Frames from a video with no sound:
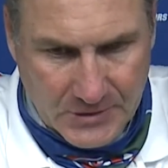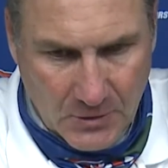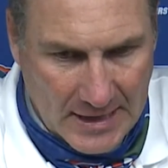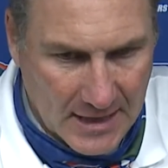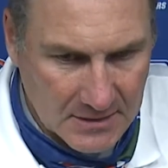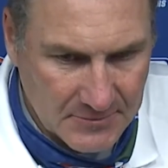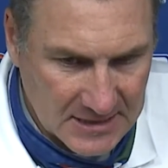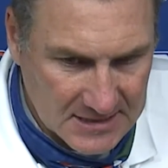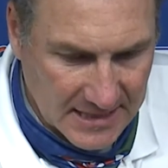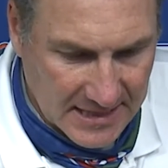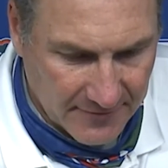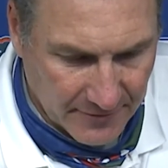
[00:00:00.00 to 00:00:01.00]
Well, I mean,
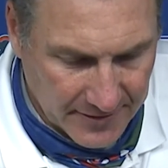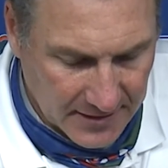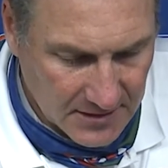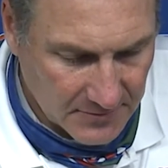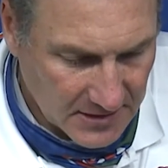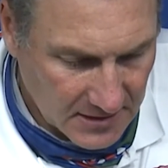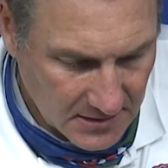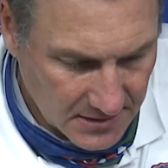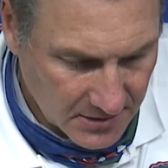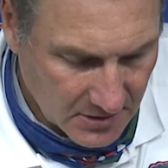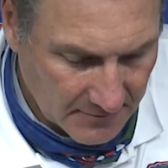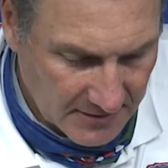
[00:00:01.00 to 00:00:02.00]
it's like everything to me. You
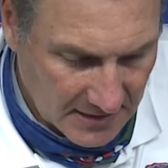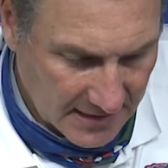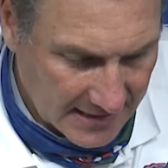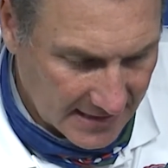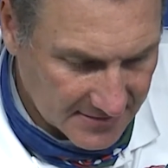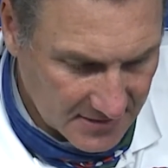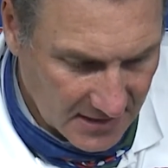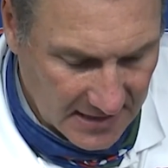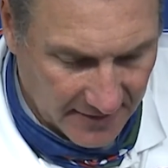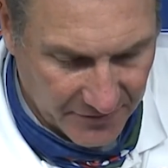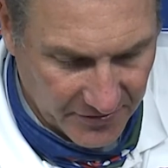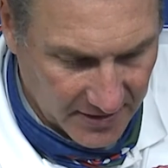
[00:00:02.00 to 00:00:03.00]
know, I mean, like
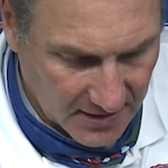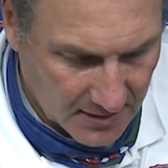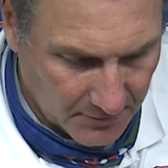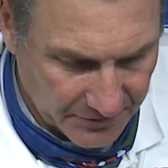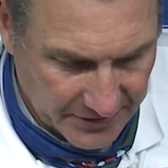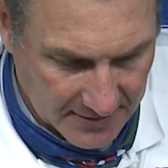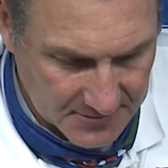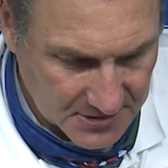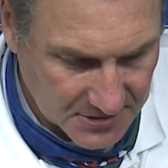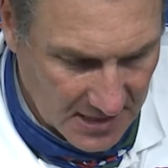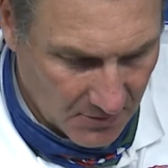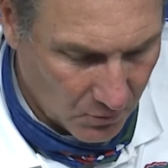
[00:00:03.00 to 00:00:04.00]
I've said a couple times,
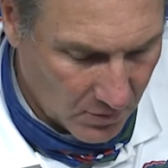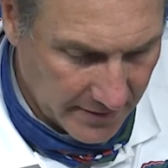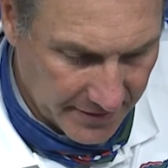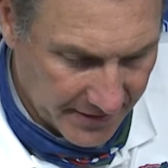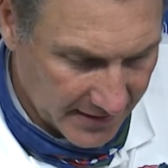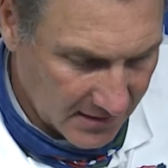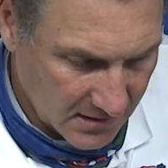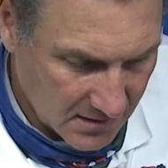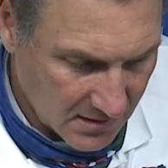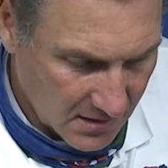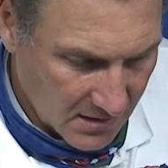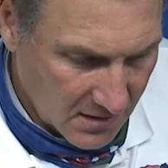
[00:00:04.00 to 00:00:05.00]
there's not one thing.
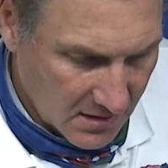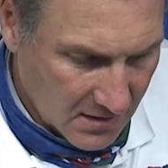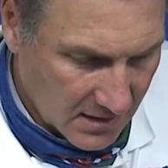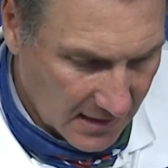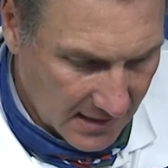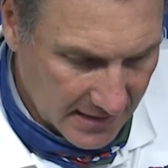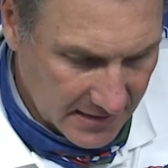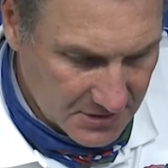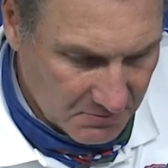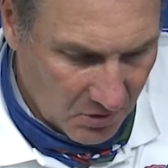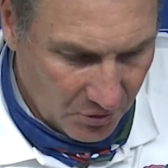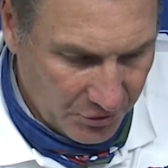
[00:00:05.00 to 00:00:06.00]

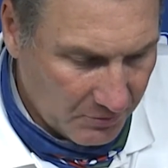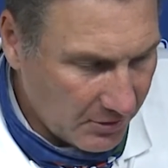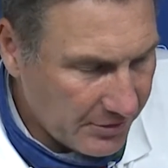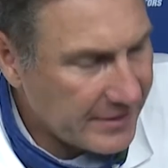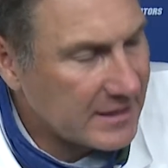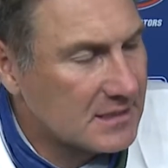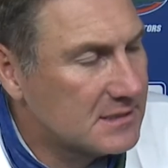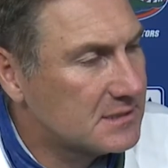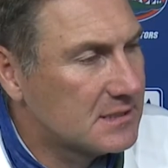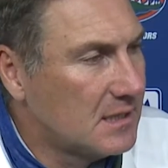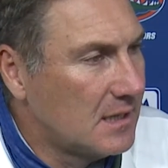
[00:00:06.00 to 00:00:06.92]
It's multiple things.